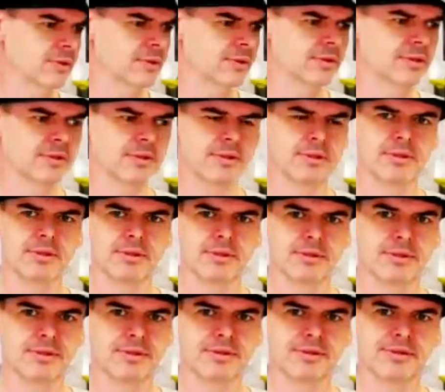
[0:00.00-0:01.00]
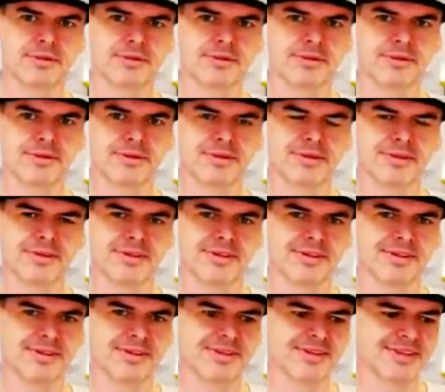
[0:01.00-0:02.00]

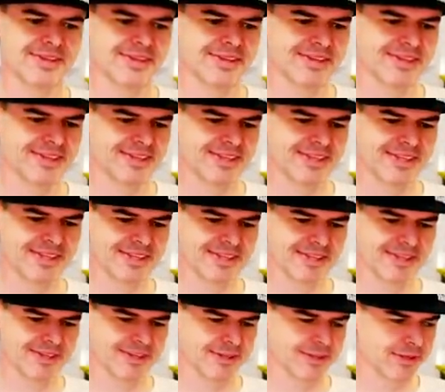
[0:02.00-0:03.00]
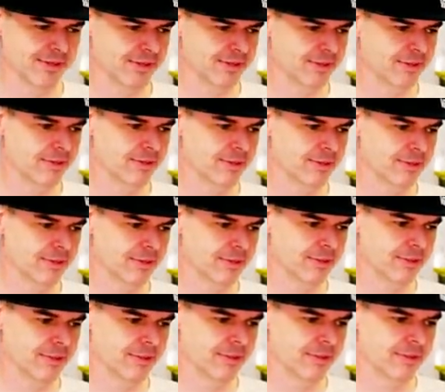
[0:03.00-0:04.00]

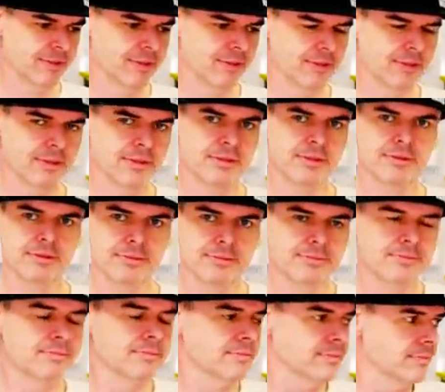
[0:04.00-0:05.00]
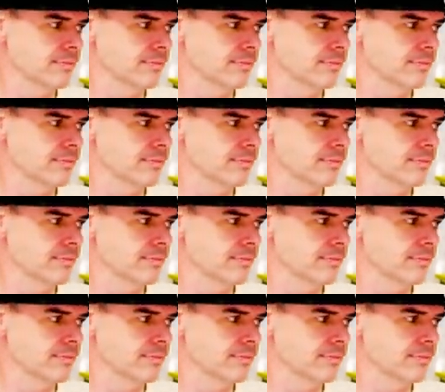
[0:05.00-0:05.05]
No words are spoken by the person on screen.